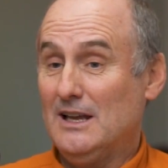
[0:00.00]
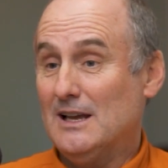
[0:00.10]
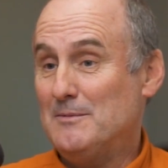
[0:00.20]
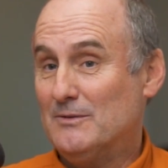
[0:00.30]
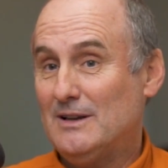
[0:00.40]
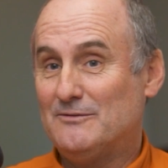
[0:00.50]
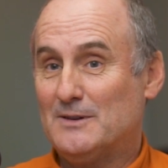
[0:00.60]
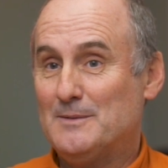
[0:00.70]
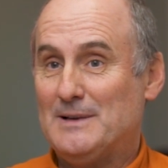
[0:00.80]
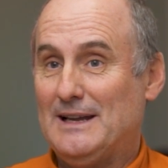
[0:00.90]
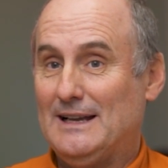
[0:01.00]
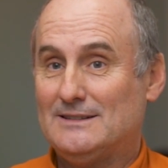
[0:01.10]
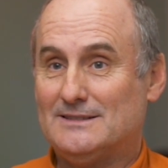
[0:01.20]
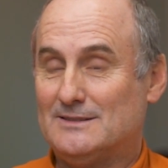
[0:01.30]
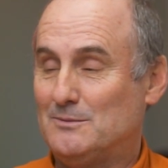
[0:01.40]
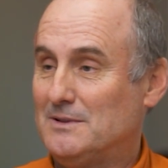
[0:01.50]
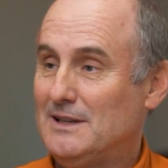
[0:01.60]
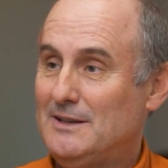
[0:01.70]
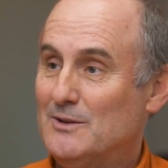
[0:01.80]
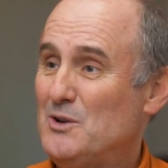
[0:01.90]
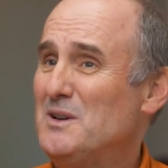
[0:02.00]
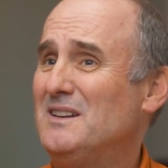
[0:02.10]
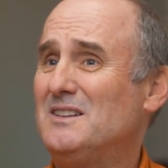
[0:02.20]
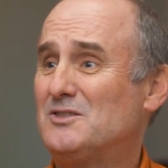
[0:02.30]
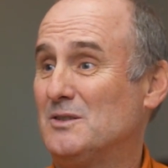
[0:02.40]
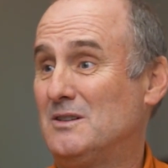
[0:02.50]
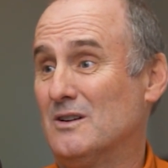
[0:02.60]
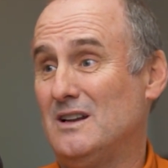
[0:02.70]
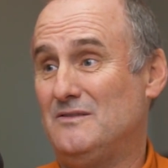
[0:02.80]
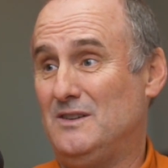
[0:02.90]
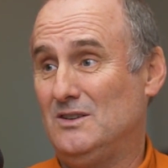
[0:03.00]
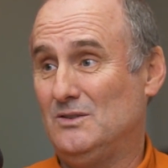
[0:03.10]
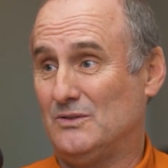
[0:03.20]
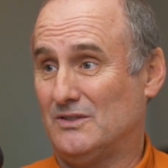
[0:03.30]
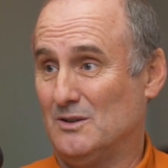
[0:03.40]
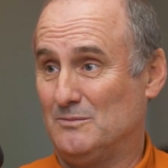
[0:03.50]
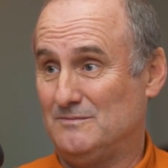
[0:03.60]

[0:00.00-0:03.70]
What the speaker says: yeah, right in front of my house is a 1-lane road, and it's a great view. So